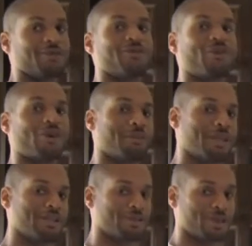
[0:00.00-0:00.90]
before it
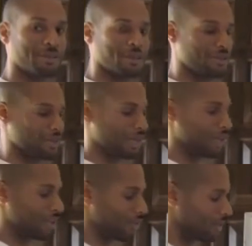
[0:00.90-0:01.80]
means what it means in
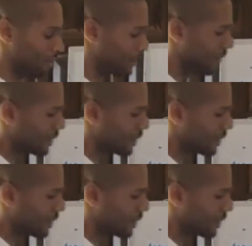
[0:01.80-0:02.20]
English.